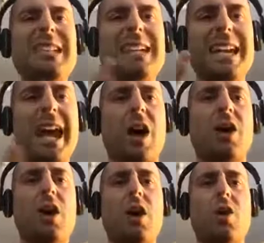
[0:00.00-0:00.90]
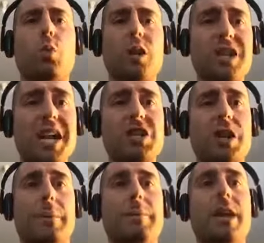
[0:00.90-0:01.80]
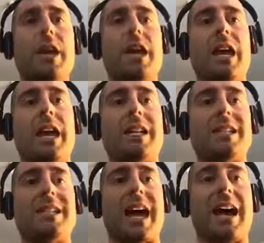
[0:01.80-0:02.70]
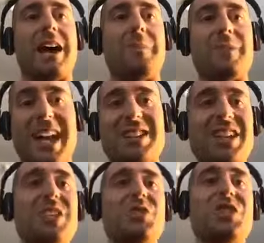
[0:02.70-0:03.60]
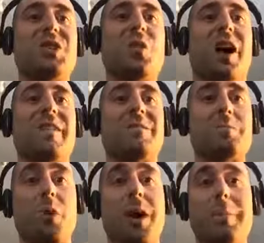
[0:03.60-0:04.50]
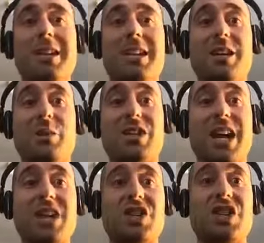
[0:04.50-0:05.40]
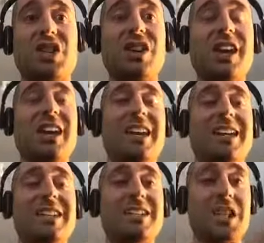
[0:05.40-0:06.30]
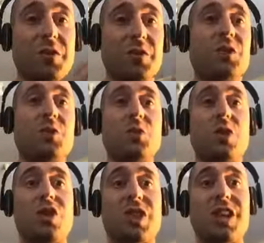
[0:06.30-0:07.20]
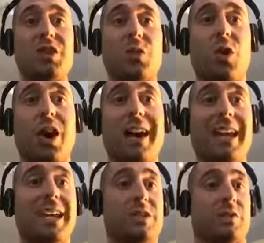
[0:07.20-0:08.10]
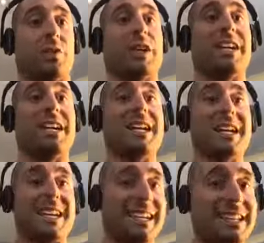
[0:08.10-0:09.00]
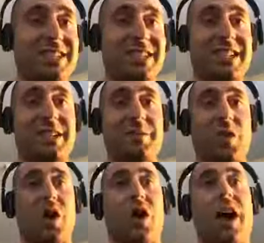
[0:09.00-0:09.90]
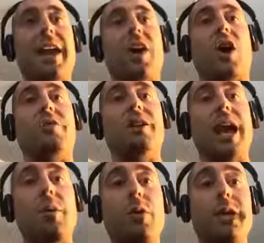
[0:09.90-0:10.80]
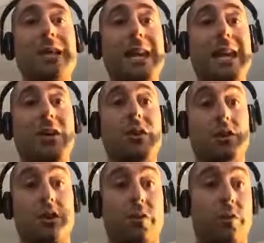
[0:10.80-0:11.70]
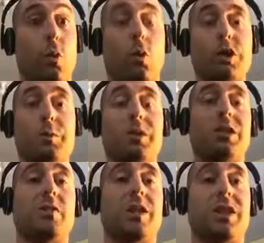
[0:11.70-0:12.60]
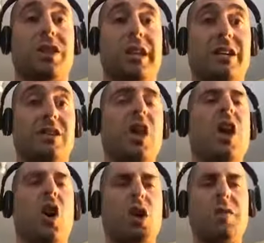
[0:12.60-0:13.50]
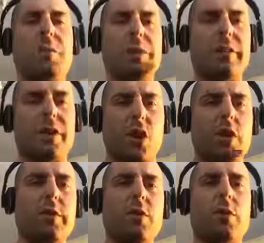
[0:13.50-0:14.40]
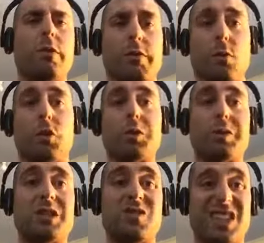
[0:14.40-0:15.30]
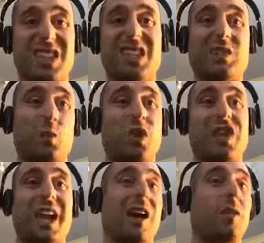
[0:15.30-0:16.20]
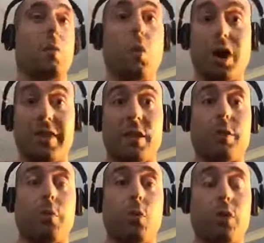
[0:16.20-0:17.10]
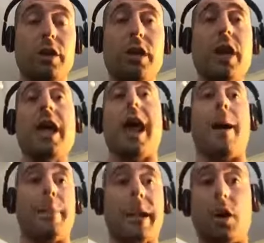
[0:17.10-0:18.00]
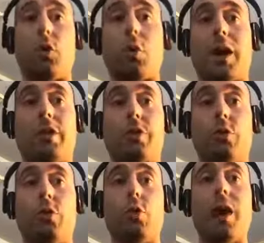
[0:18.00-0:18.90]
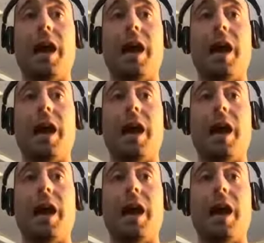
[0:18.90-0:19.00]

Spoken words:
now, retention. It's an interesting one. My opinion in retention is if you do the things right, it's freaking easy. Alright, I've narrowed it down to 4 specific things. I'll give you a bit of an overview of the 4 specific things and what they are and why they're important, and then I'll run through